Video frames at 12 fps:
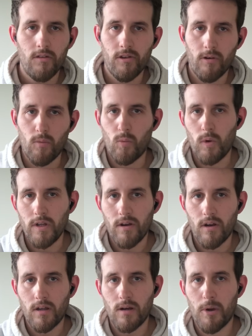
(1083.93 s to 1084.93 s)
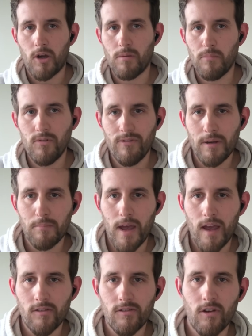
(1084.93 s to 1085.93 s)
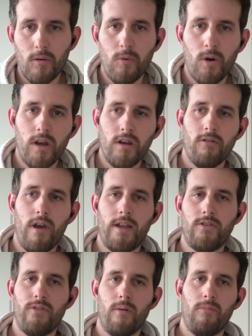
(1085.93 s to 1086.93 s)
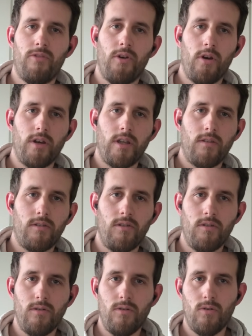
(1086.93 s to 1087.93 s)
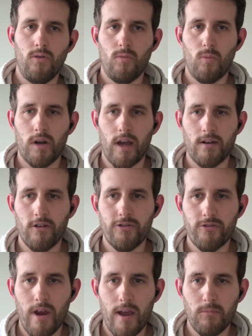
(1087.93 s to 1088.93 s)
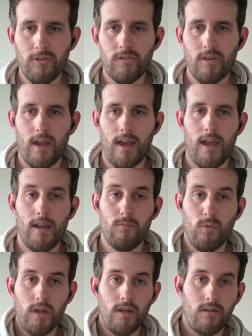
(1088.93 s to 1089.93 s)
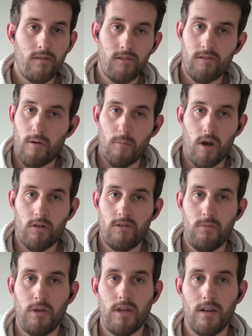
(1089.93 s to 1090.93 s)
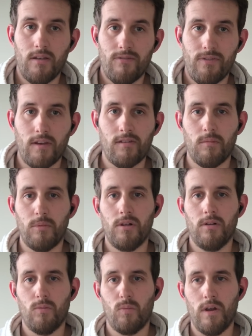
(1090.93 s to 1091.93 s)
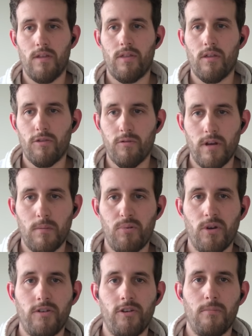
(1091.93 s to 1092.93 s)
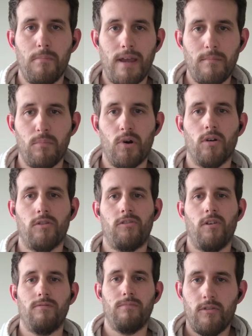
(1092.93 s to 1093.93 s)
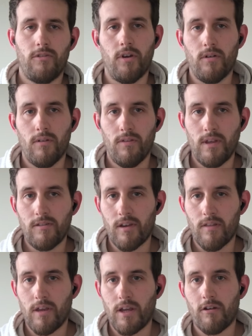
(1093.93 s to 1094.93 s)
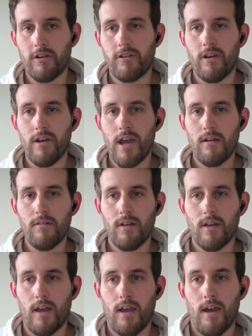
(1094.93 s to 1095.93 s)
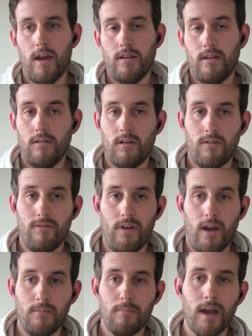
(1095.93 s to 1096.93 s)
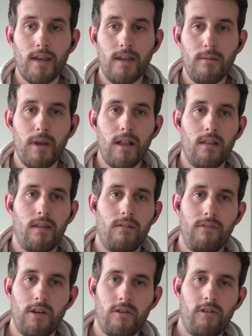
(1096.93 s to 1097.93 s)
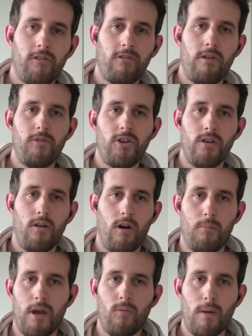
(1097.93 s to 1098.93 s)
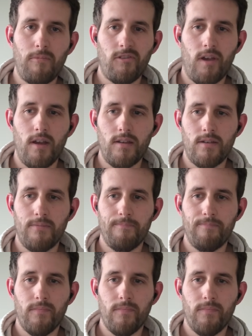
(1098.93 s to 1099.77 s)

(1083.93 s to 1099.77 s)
So we're talking about a moving mass somewhere in the range from 30 to 100 grams and we need somehow to be interfaceable with 3D printer main boards. So these are the criteria and you can find my email in the video description on my website.